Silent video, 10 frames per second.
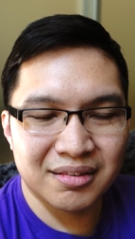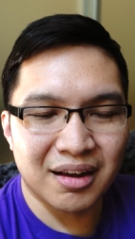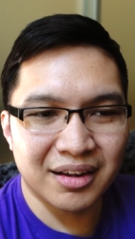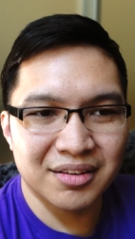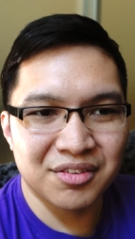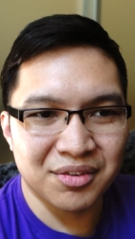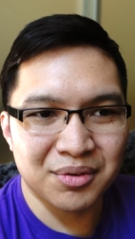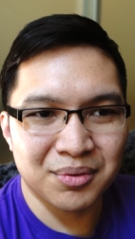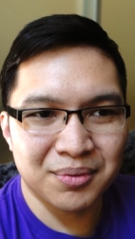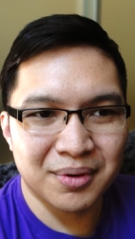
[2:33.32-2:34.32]
talking
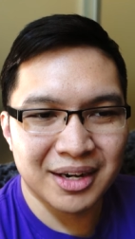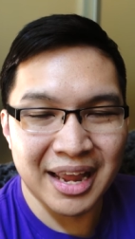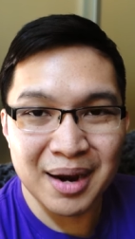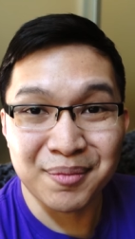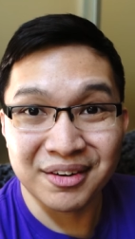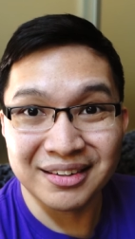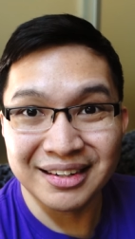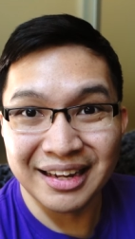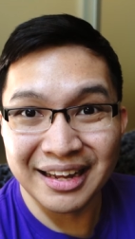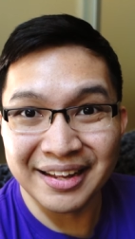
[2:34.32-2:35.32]
to a
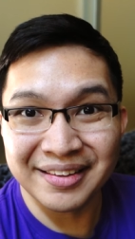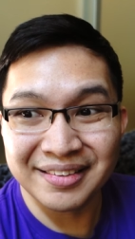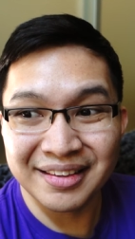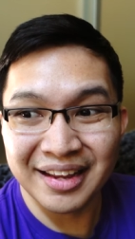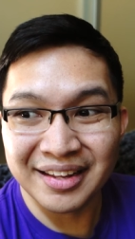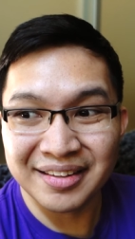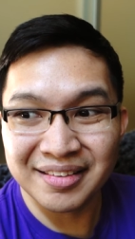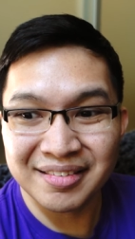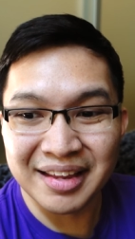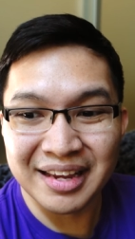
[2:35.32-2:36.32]
camera and
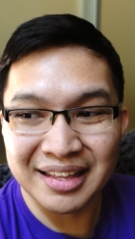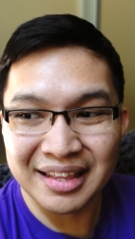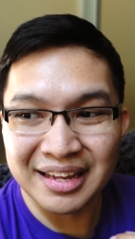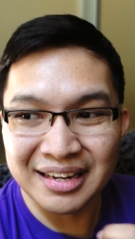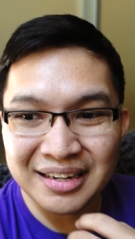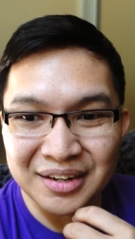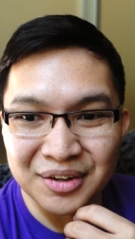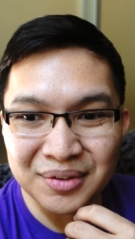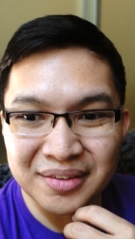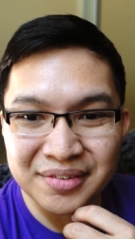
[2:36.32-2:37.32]
and say that you
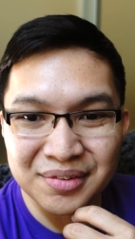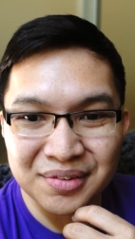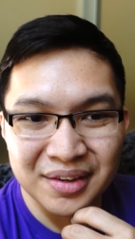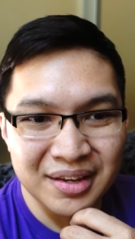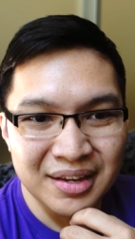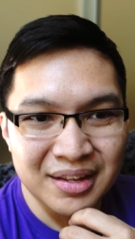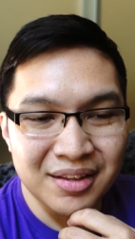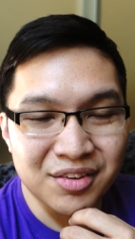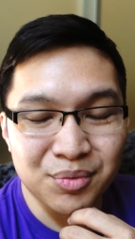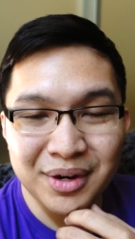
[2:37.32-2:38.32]
know this is
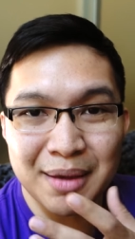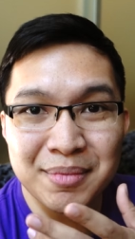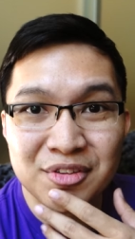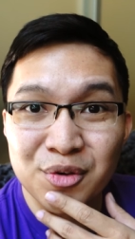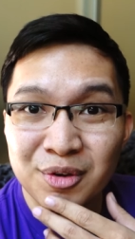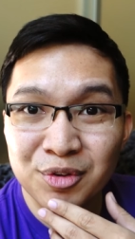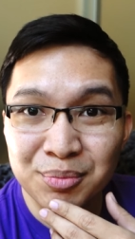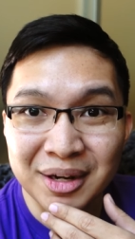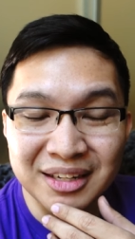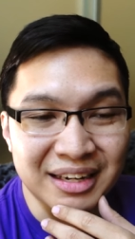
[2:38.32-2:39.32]
this is what I've been doing
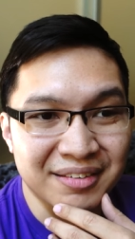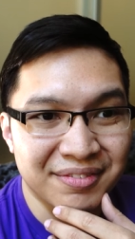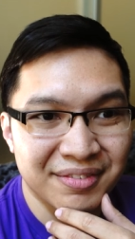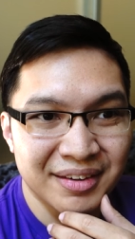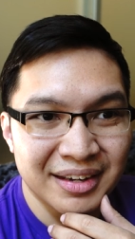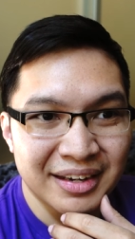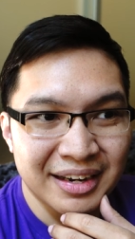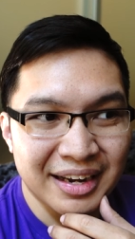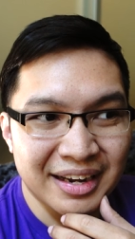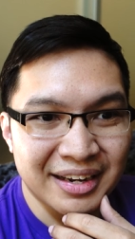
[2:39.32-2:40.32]
with my life,
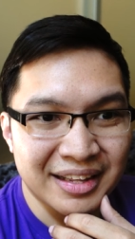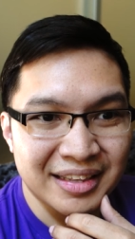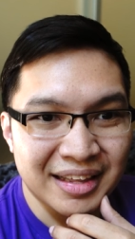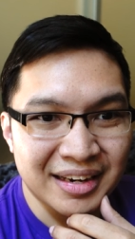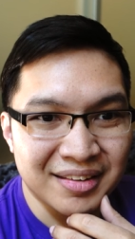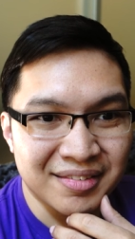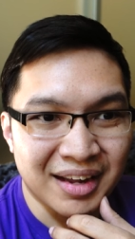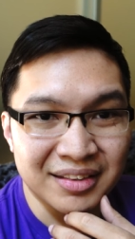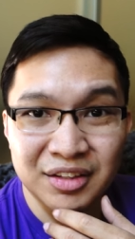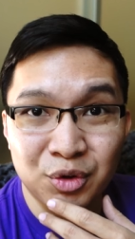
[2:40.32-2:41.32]
and that it's
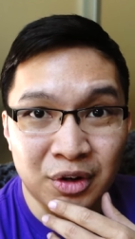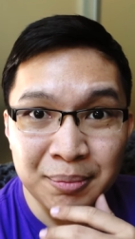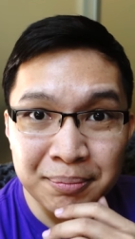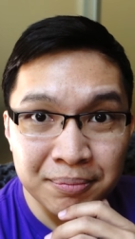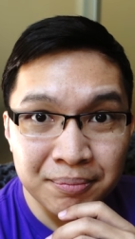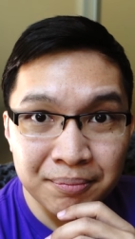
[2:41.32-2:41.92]
not the norm.